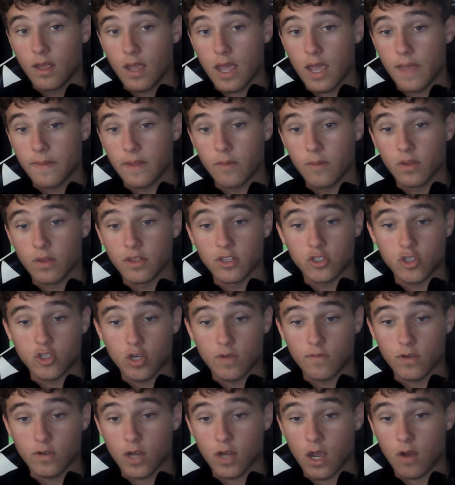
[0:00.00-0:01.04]
And then when the
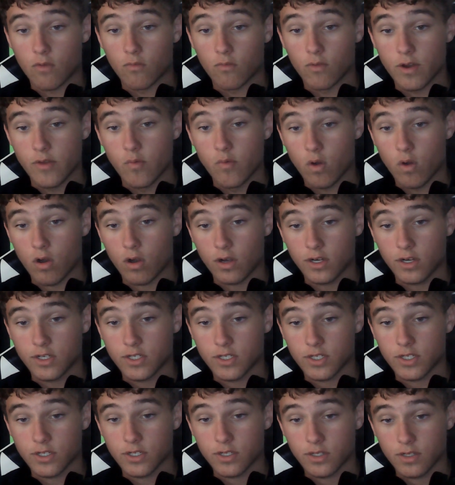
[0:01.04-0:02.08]
server got
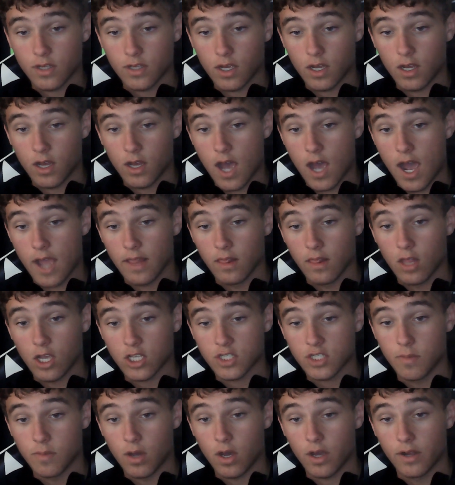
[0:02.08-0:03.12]
reworked, I
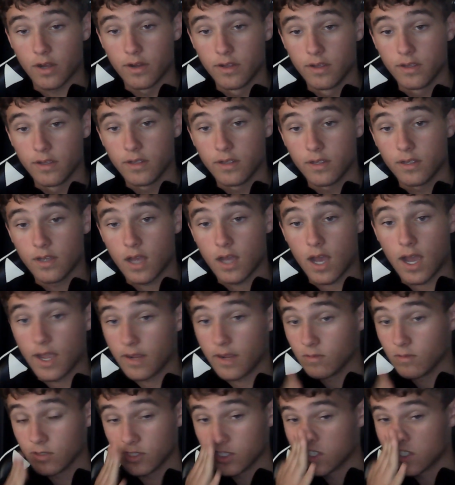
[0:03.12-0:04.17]
lost mod. I
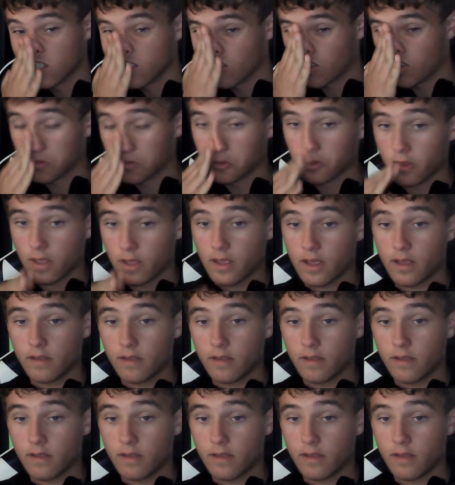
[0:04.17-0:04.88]
was just a normal